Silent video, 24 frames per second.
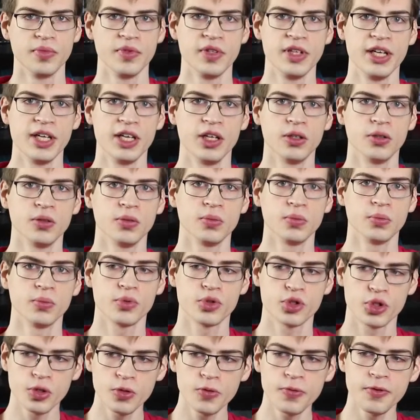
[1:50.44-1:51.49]
Now,
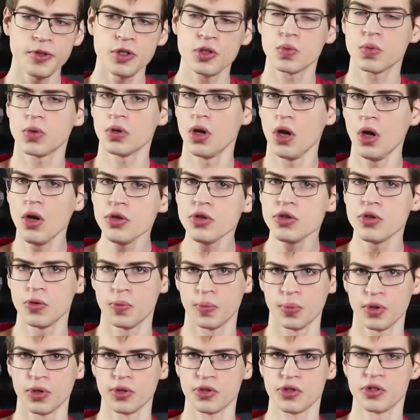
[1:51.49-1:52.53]
trophies were also
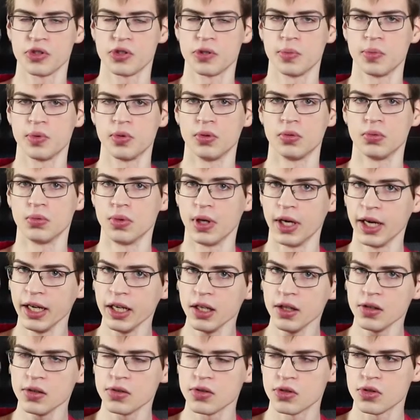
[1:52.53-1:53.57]
purchasable,
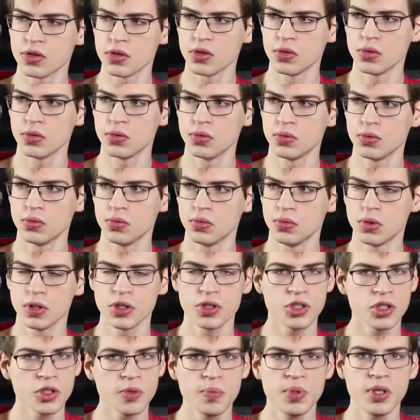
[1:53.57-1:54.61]
right? So
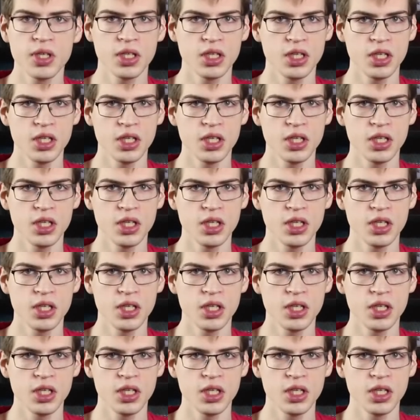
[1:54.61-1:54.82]
what's the big